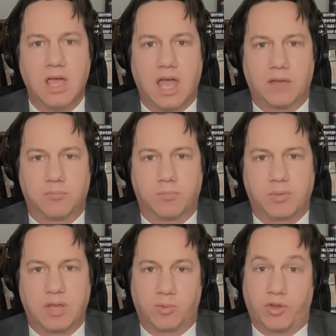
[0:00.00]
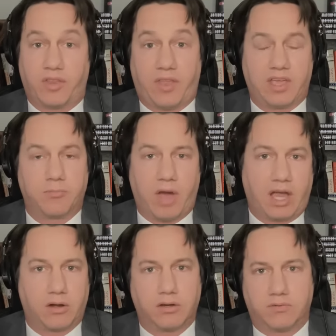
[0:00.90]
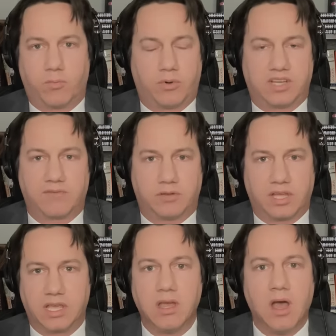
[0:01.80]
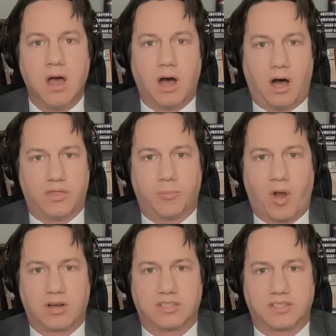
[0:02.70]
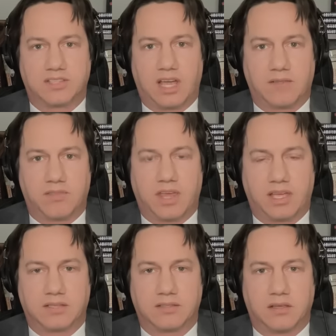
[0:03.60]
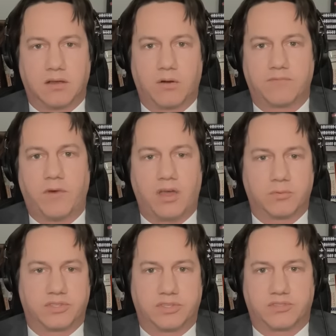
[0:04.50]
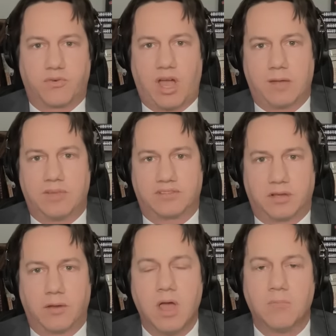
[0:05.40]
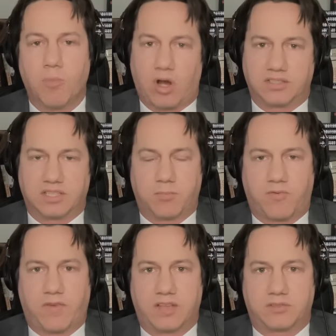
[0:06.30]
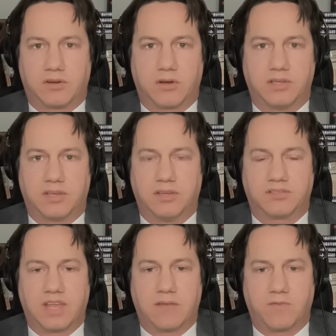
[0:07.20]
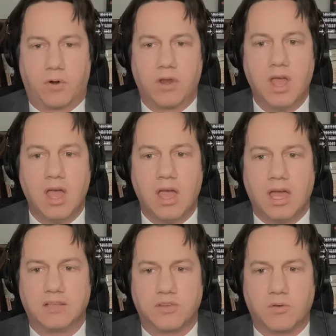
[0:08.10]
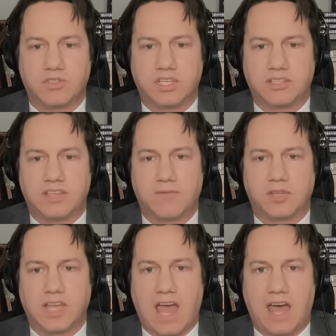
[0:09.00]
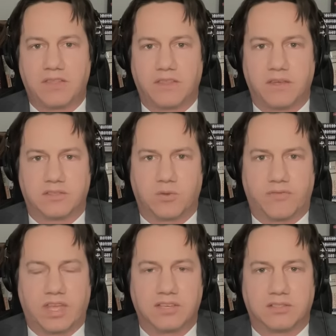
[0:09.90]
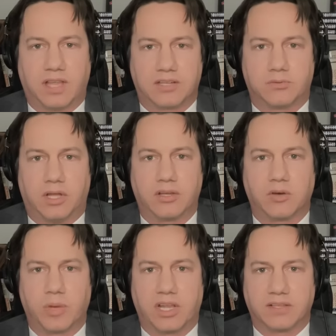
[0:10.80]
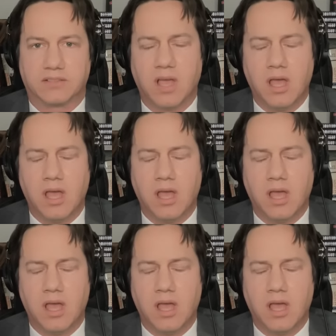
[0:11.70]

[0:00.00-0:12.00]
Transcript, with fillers: and people that they admired were definitely on the Marxist side of things. Her father was described as a Marxist professor in, in Stanford, and so she definitely had the sort of intellectual underpinnings.